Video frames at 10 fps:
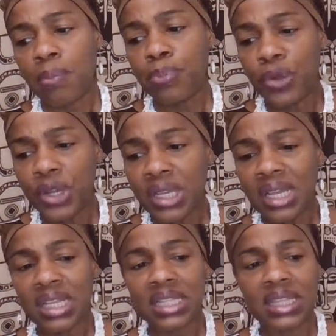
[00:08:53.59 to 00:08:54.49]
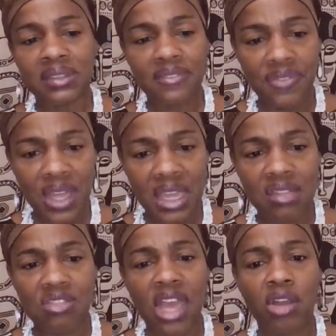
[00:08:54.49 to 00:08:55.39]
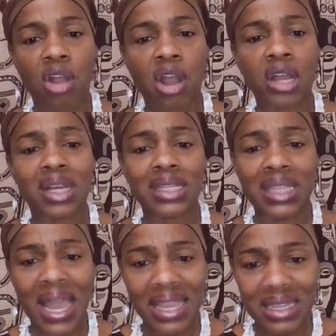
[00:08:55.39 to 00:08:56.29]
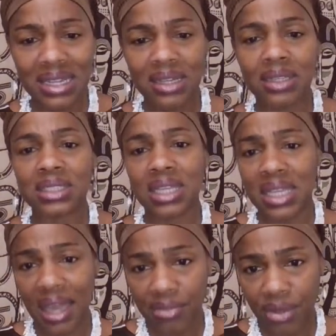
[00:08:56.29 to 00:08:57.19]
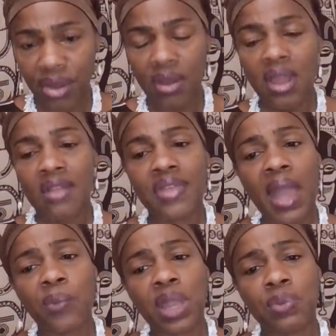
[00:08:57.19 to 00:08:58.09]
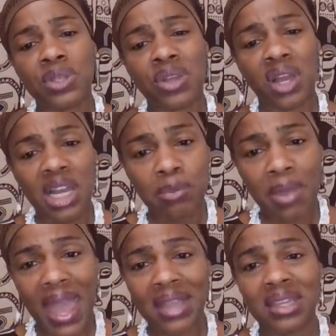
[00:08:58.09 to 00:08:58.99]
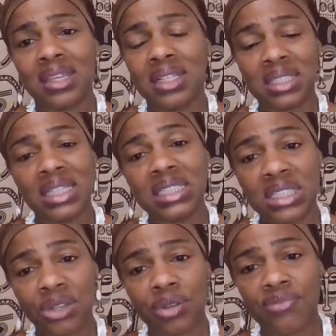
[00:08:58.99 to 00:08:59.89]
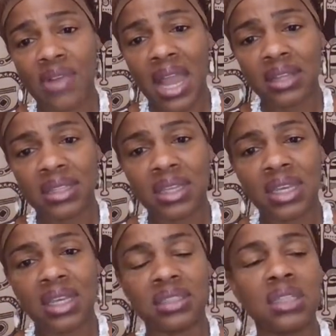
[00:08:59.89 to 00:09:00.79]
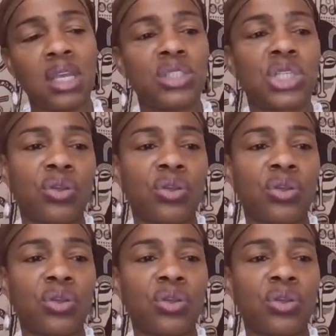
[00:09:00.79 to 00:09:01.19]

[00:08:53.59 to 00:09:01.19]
put things that are alike together. That way, when you're unpacking, it's easier to find things. So